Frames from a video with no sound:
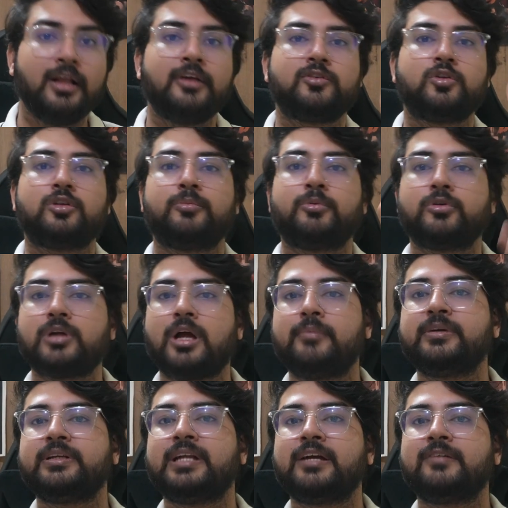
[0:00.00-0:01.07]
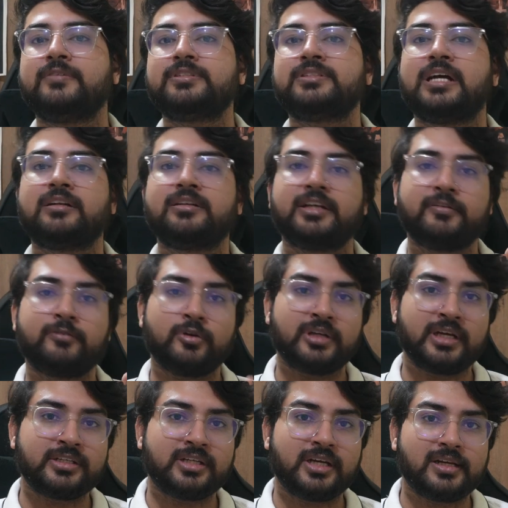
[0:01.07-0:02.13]
So the programming language that will give you an
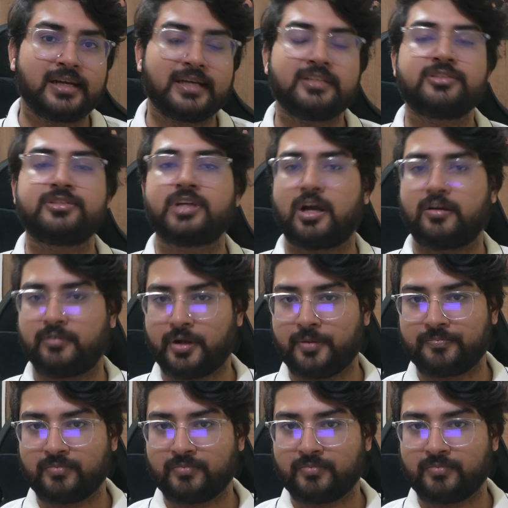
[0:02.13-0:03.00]
edge here is Java.